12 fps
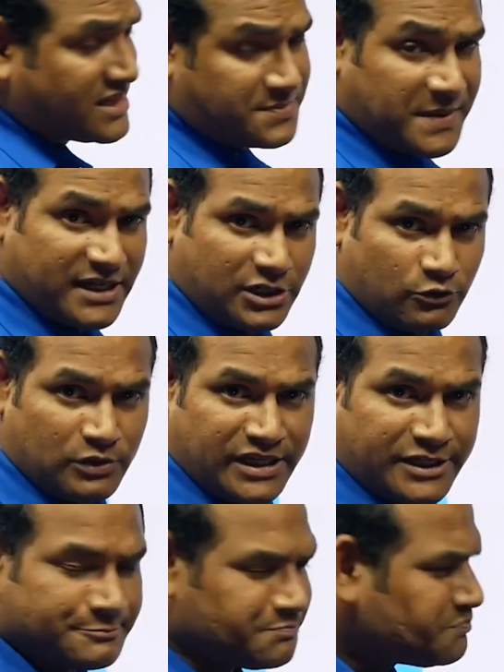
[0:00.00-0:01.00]

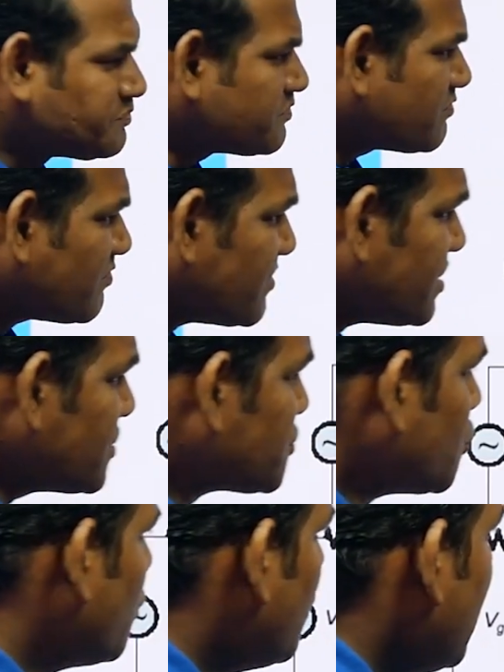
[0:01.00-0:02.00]
respectively.
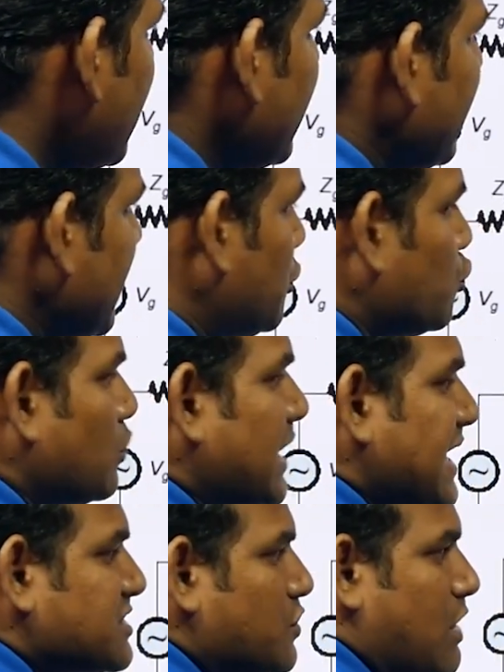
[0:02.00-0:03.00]
So, here two
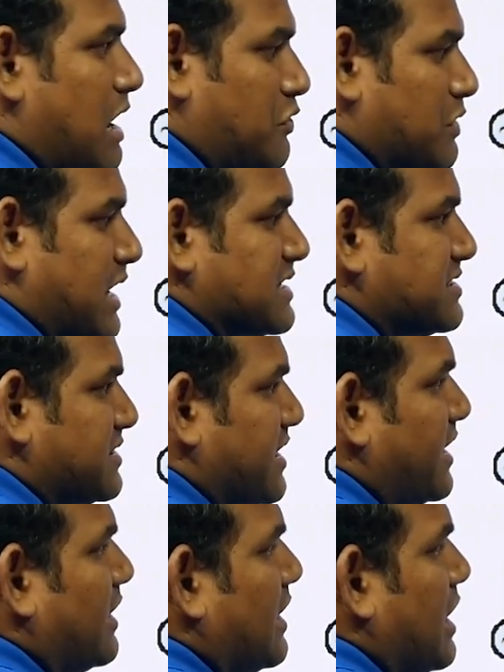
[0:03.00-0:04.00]
lines you have to
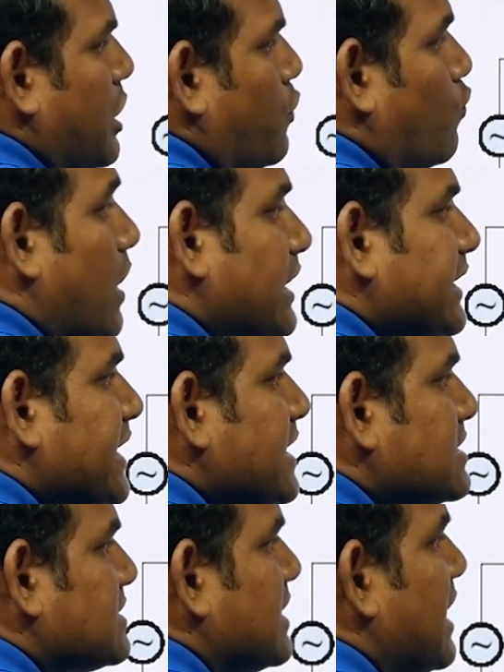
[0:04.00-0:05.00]
consider. One
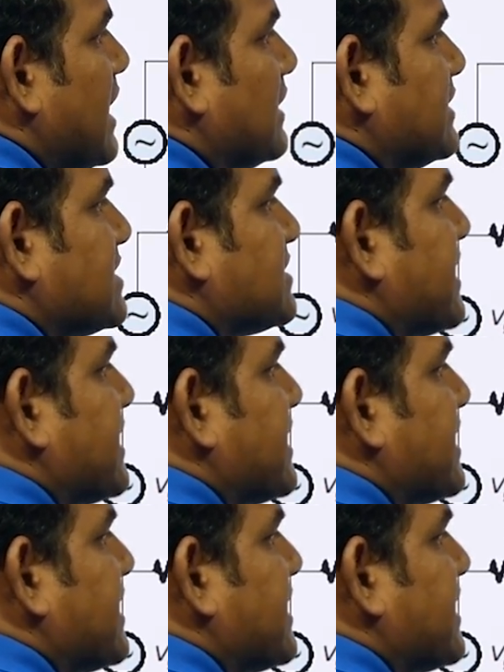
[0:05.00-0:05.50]
is this